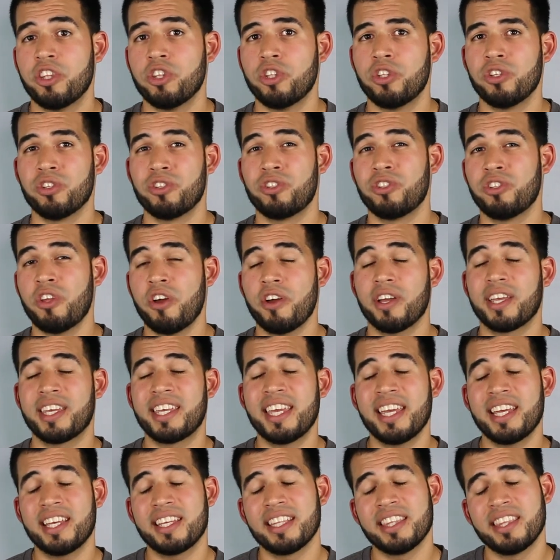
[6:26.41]
does not
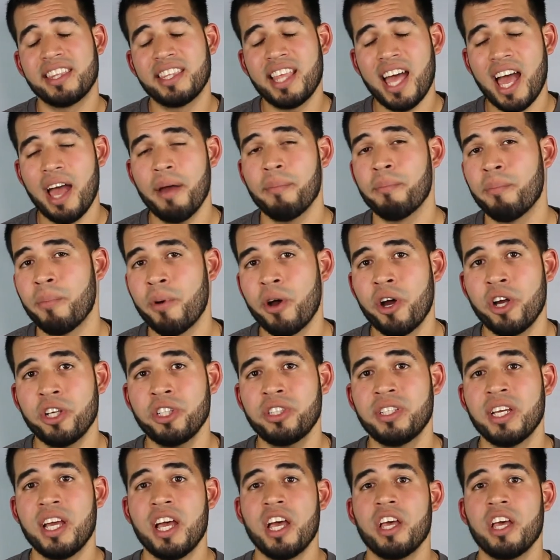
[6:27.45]
kick that much.